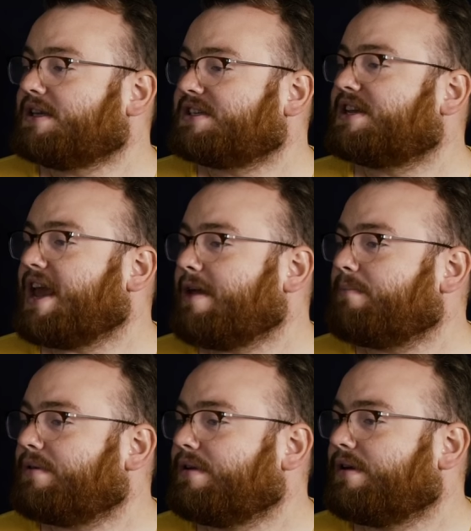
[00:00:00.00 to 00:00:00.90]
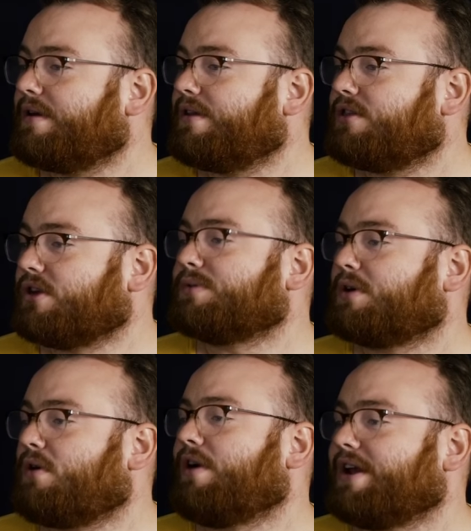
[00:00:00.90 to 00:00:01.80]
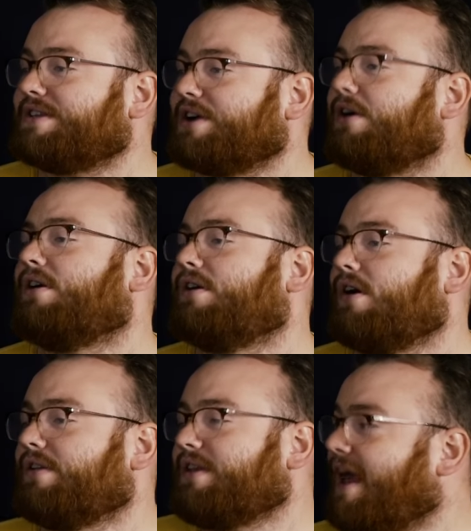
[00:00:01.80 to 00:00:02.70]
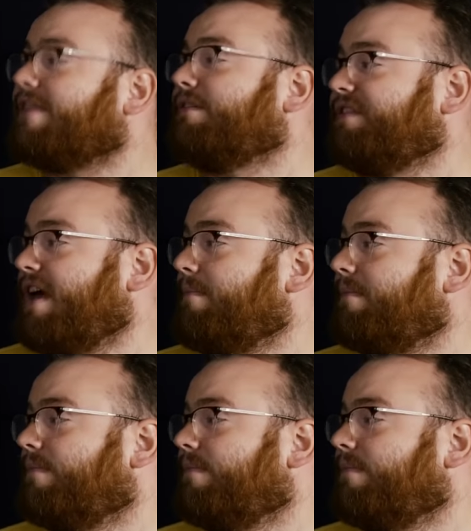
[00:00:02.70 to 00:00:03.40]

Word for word: Escape, those recordings are, are the death of them.